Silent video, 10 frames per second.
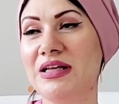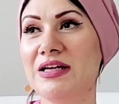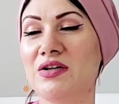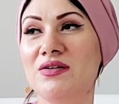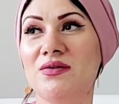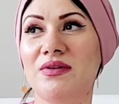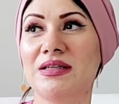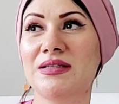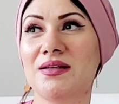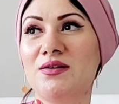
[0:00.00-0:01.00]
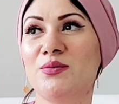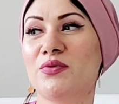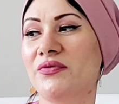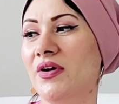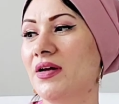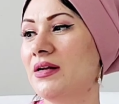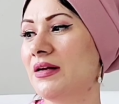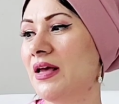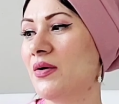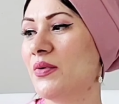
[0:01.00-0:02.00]
and also the scent profile
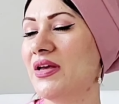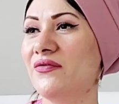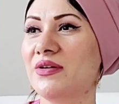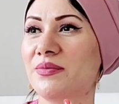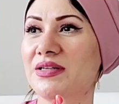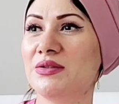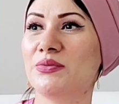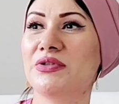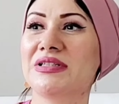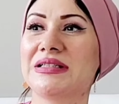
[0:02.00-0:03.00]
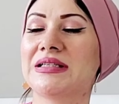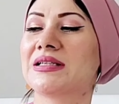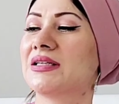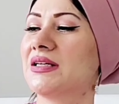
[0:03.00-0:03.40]
now everybody wants